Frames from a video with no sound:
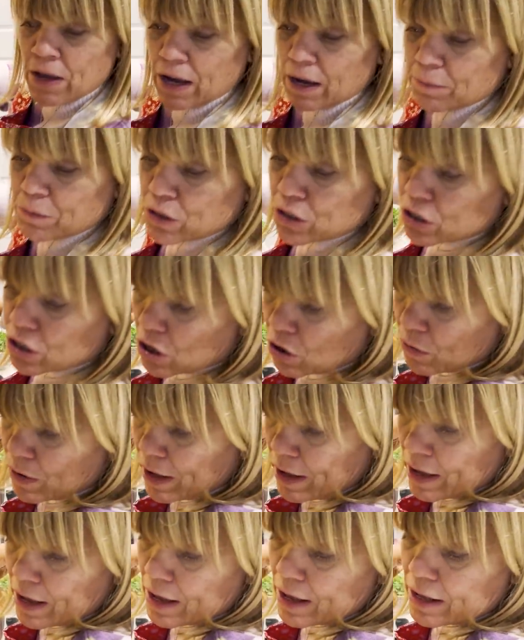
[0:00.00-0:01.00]
I'm gonna go
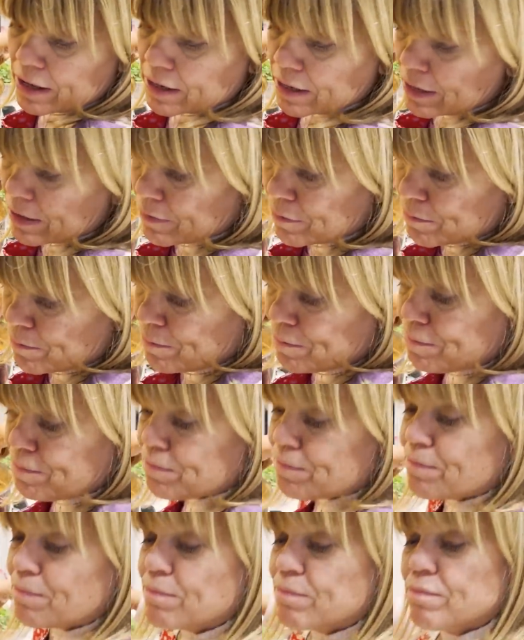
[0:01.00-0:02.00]
ahead and
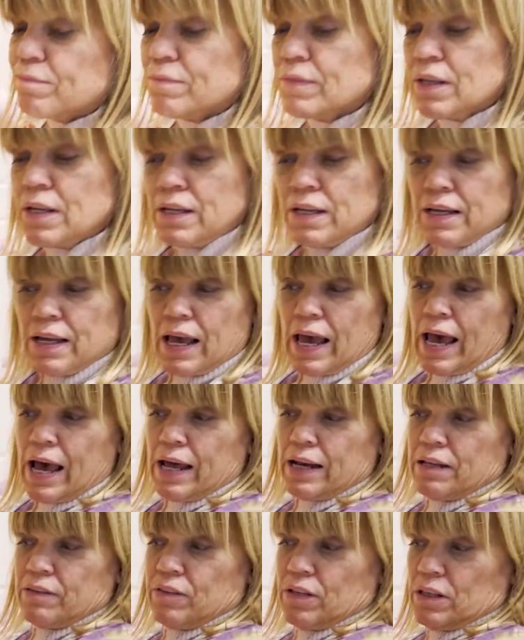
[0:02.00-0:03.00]

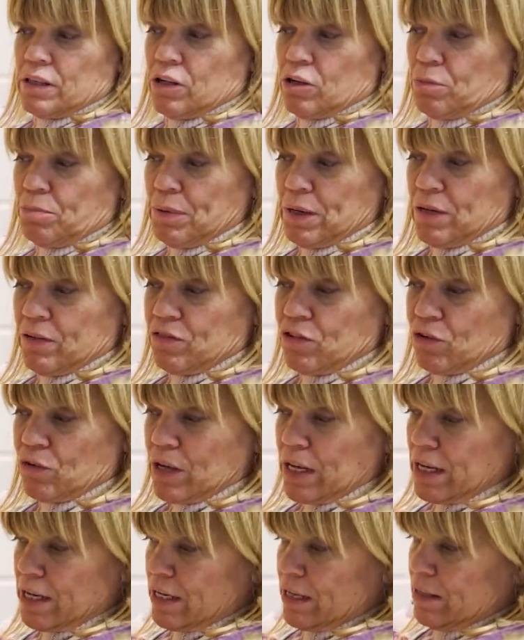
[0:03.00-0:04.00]
add in the little bit of
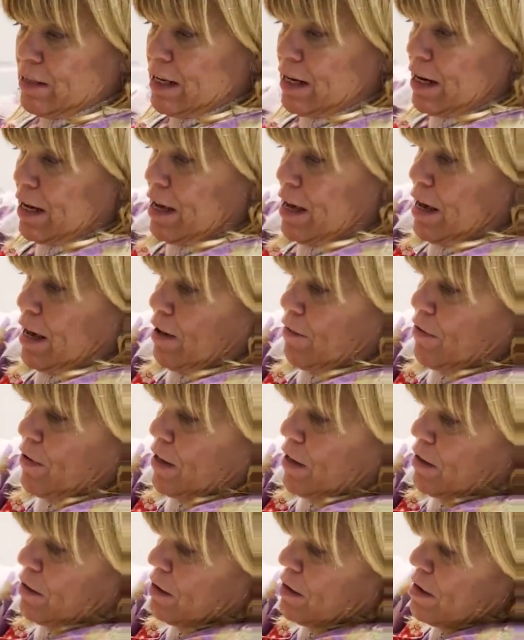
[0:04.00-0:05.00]
zucchini that I have
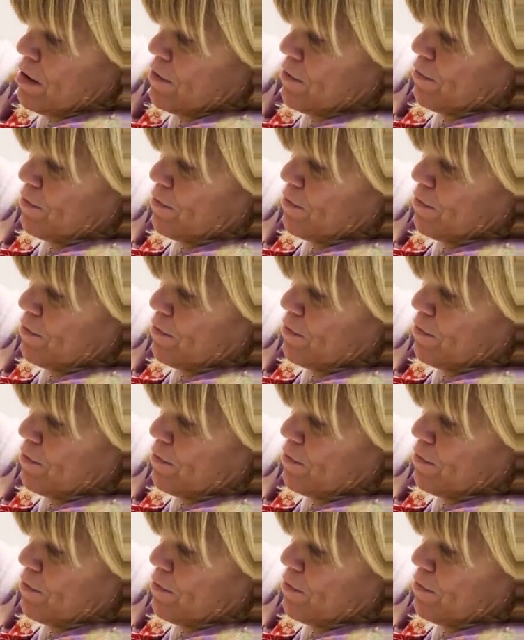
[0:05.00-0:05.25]
here.